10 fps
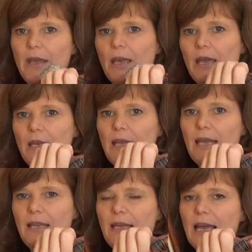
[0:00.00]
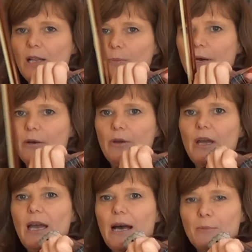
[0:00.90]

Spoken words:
in the elbow. I'm